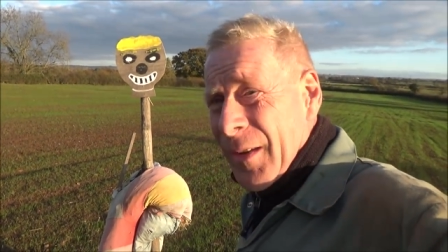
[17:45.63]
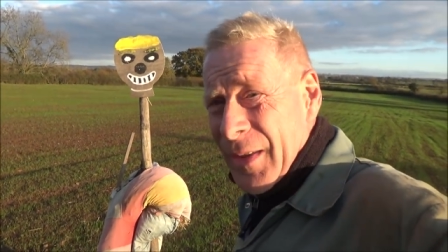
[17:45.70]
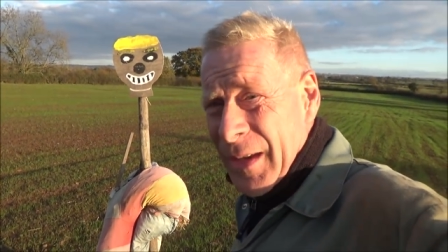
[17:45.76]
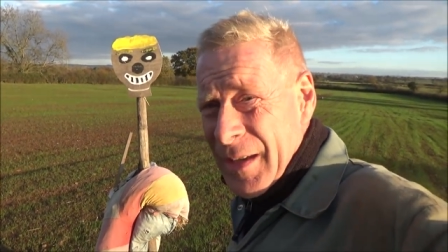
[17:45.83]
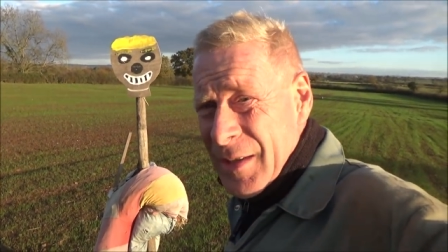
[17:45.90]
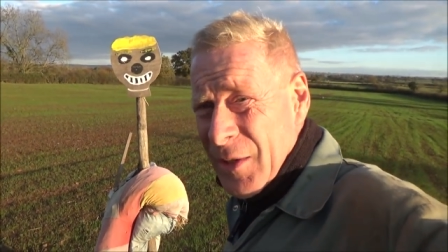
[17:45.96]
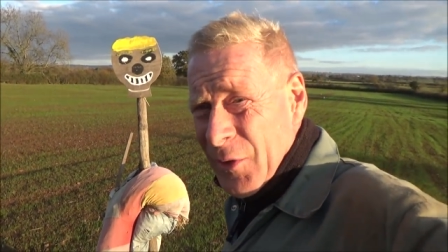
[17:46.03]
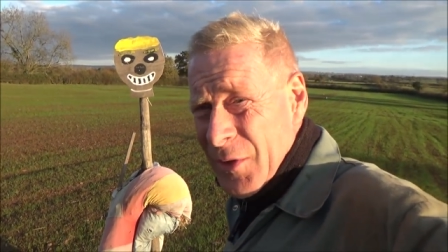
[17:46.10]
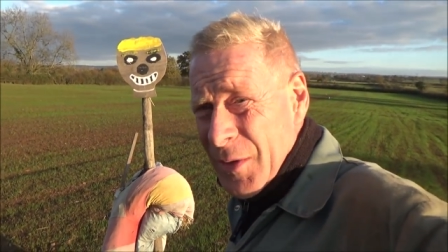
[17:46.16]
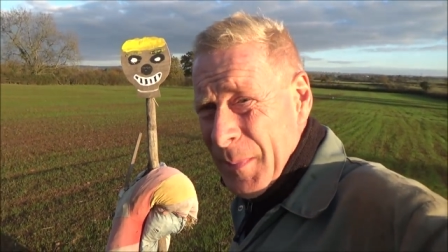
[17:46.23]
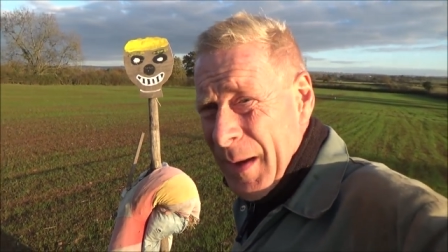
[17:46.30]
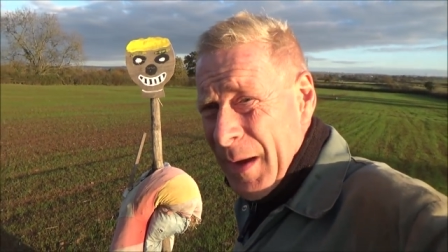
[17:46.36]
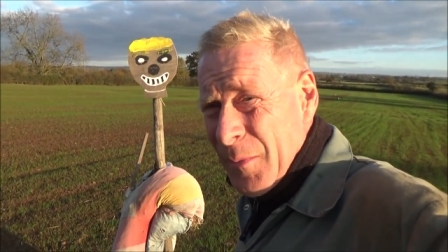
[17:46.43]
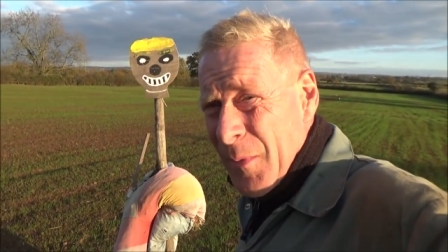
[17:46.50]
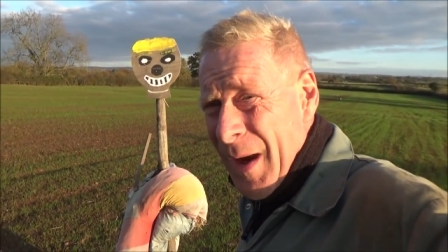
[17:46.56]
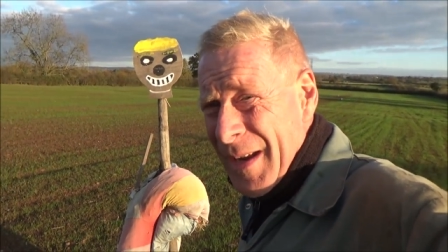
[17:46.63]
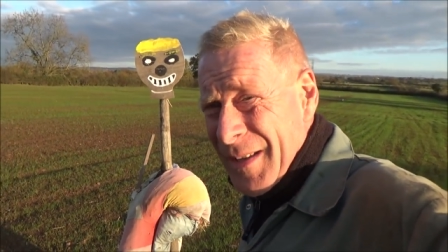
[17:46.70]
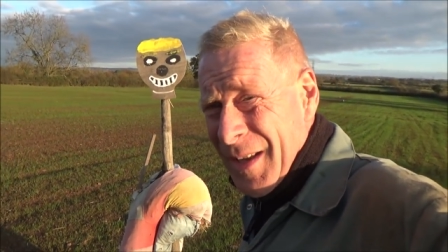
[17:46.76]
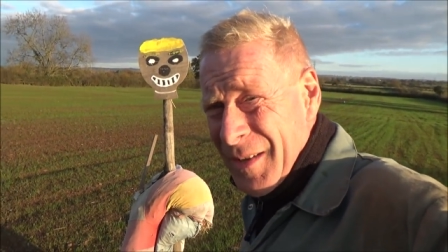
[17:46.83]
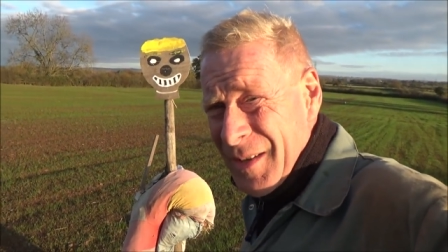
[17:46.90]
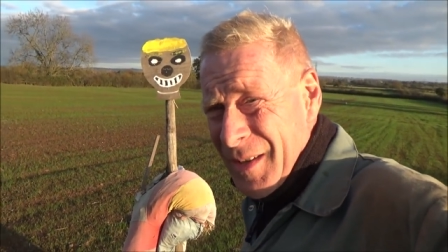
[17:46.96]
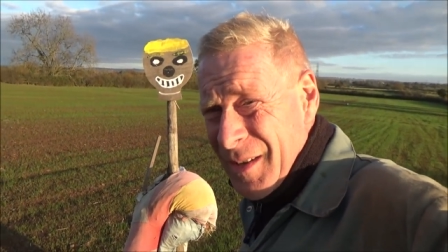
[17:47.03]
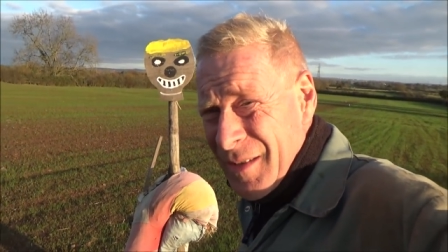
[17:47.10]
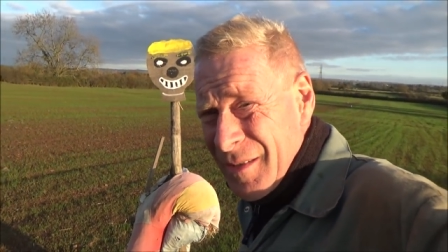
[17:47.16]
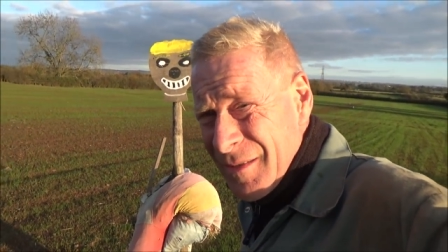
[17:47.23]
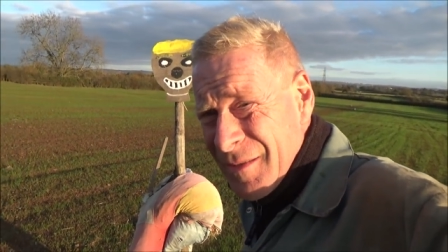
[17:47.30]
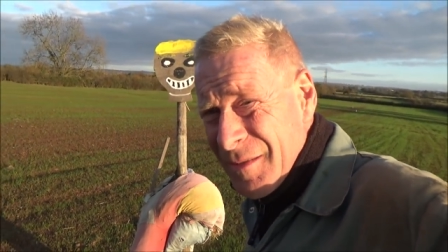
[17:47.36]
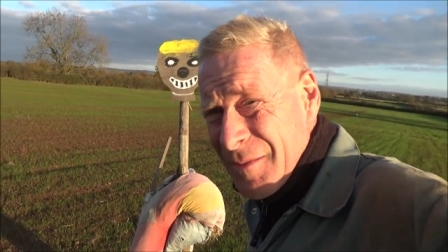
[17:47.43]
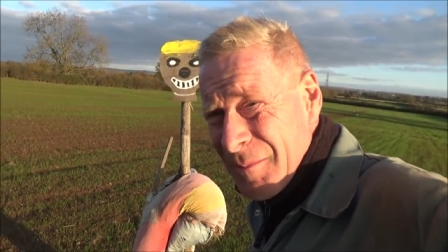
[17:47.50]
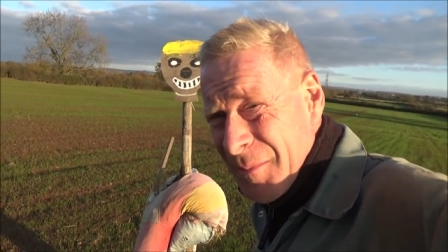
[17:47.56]
I think he's lost a bit of weight, don't you?
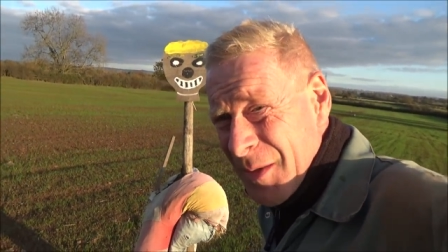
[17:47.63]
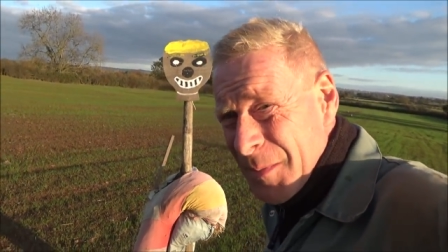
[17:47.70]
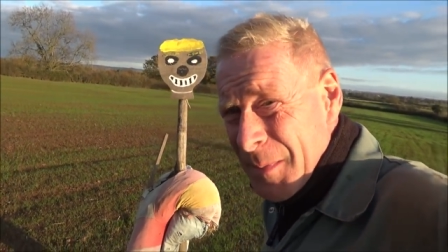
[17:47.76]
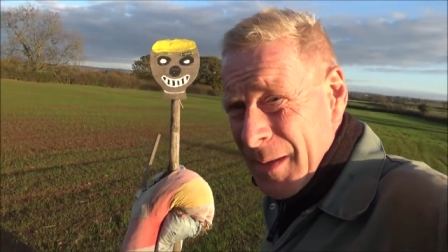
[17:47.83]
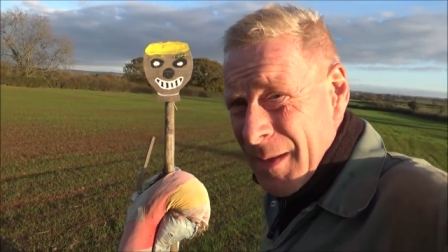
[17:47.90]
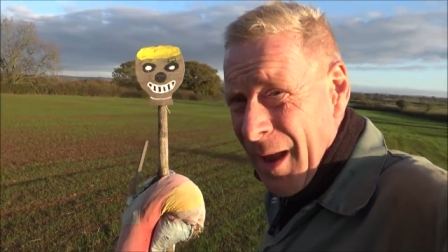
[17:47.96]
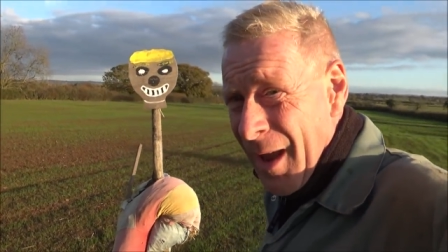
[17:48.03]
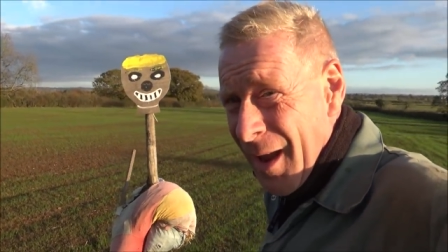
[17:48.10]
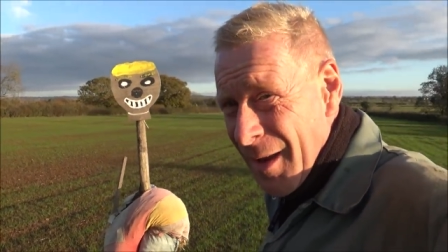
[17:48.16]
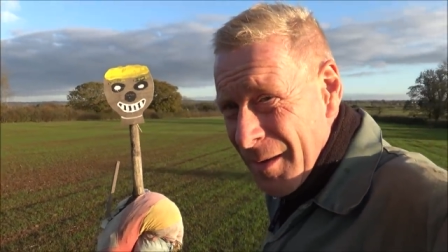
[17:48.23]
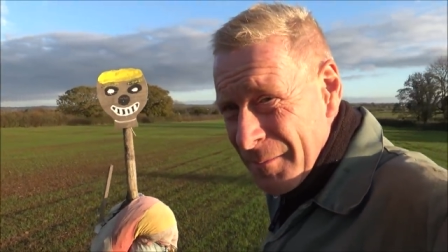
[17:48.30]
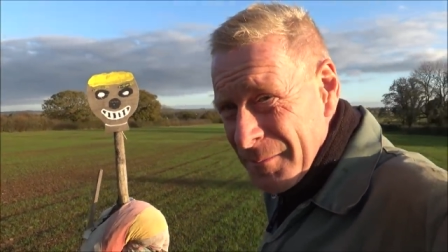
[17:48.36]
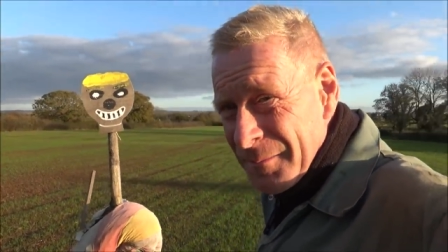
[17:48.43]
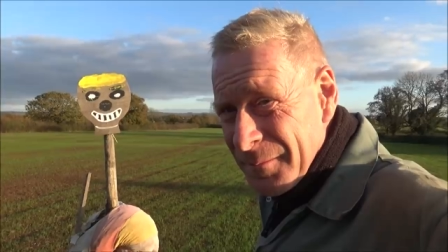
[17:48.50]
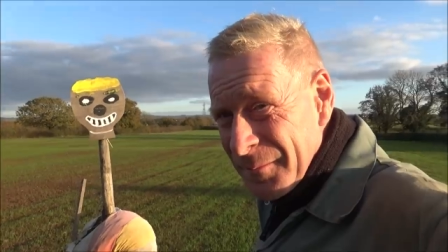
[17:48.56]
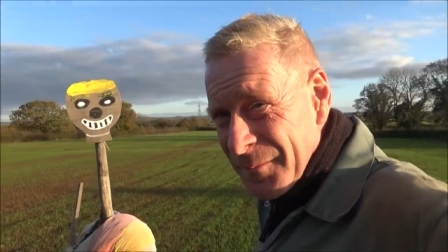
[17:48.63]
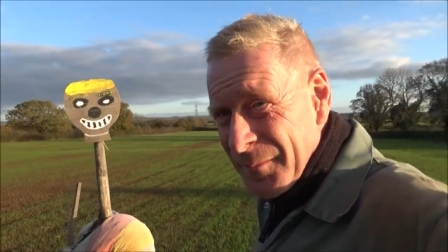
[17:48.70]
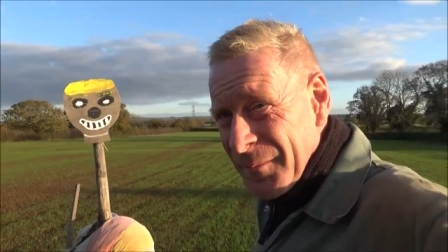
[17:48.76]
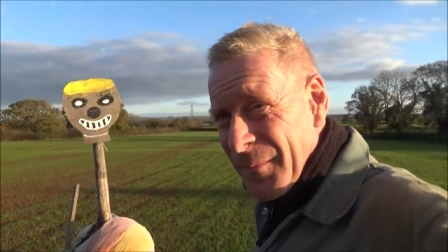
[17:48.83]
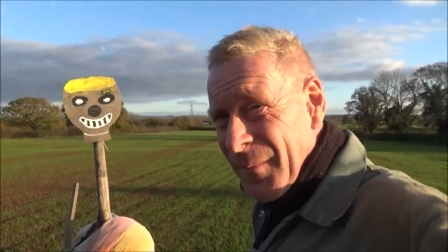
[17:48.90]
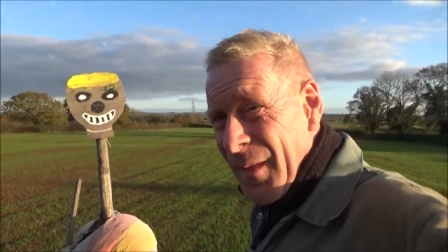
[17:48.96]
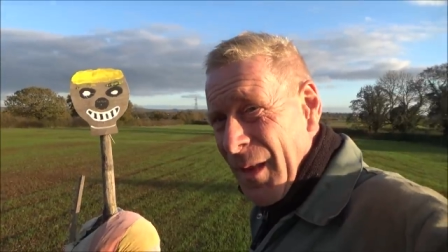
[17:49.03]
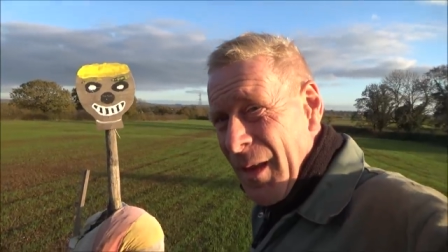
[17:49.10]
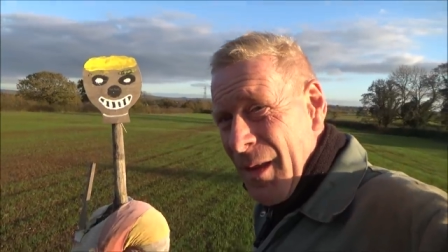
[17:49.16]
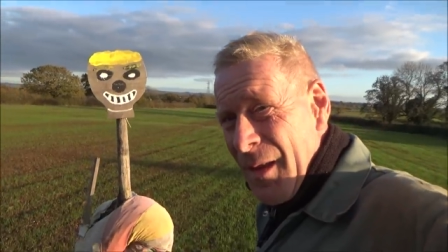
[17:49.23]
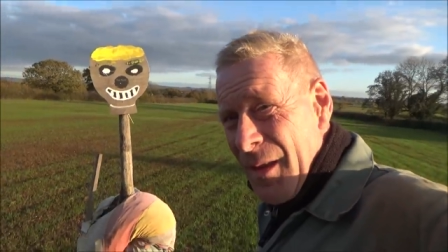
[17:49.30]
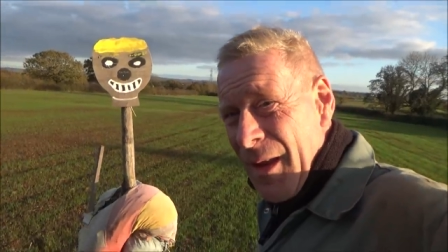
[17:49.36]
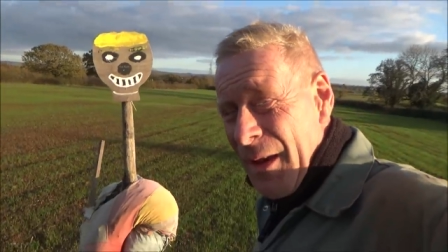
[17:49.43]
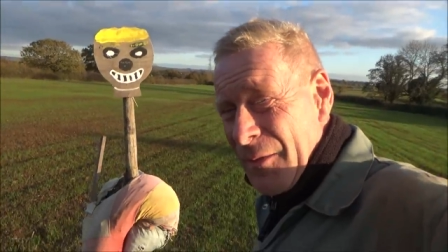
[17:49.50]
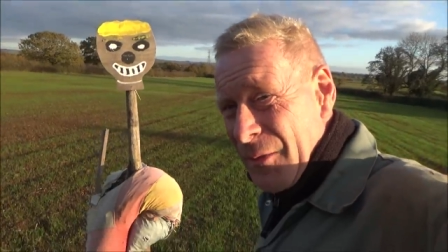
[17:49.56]
Must be that
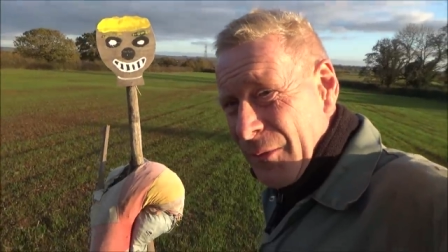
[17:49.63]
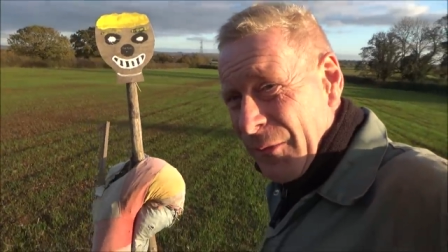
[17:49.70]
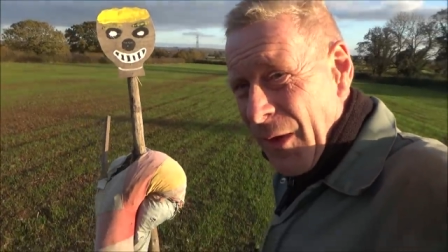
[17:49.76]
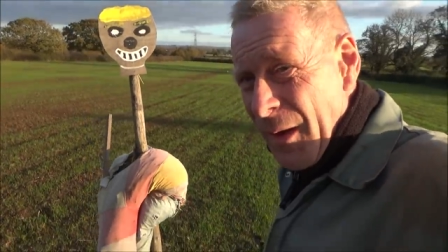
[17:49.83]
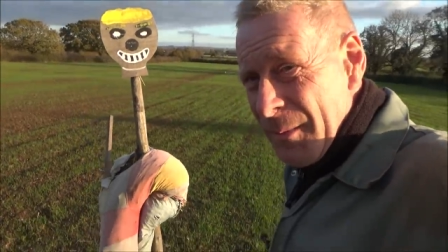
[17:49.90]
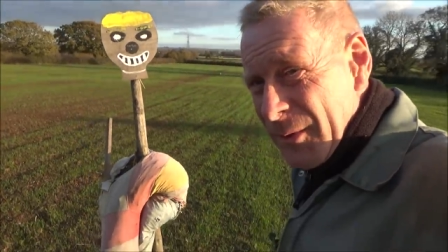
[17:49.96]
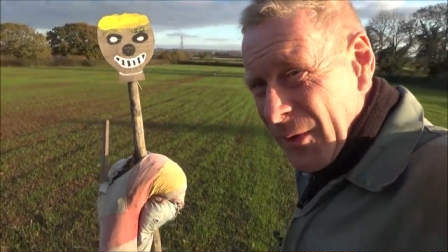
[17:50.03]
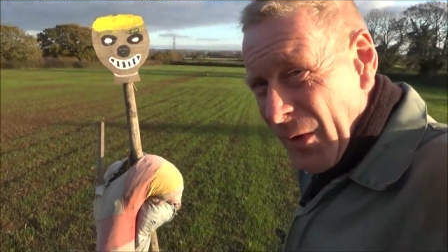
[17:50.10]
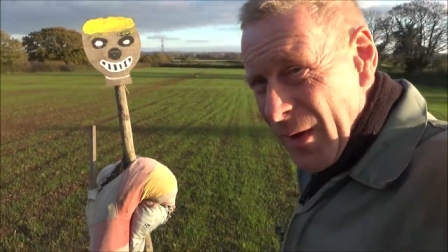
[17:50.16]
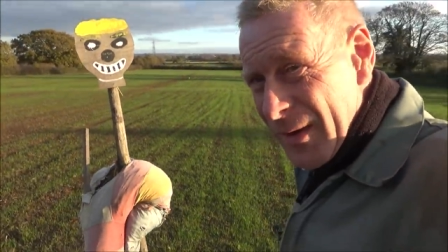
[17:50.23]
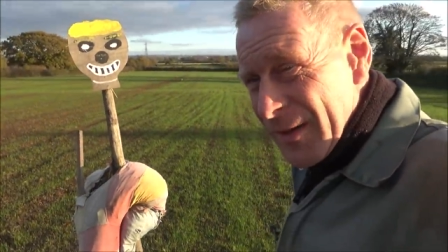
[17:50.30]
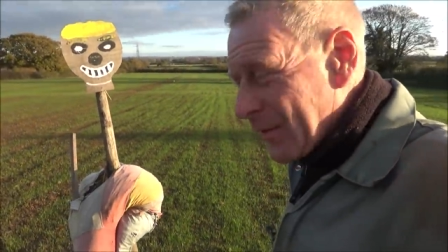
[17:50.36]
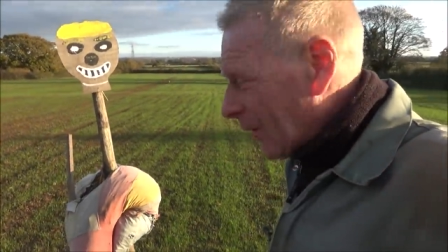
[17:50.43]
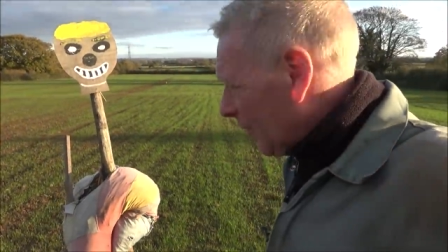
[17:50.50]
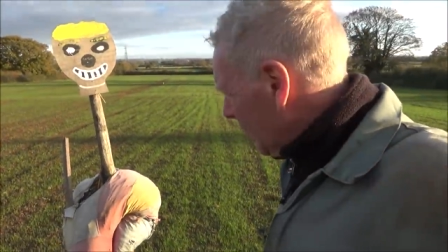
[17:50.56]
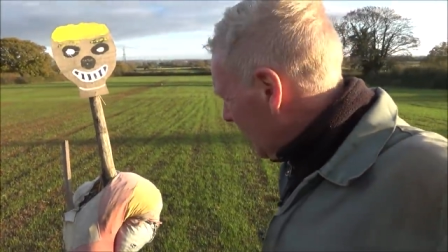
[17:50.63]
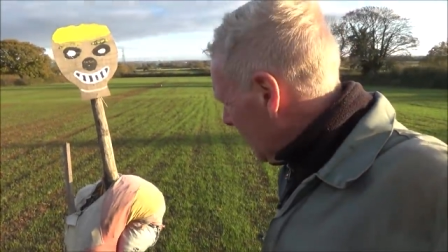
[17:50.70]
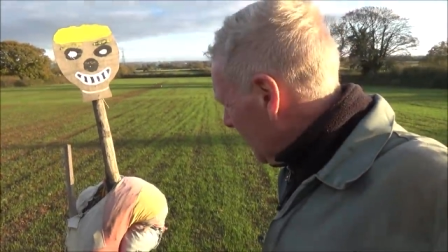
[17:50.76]
extra fibre diet he's on or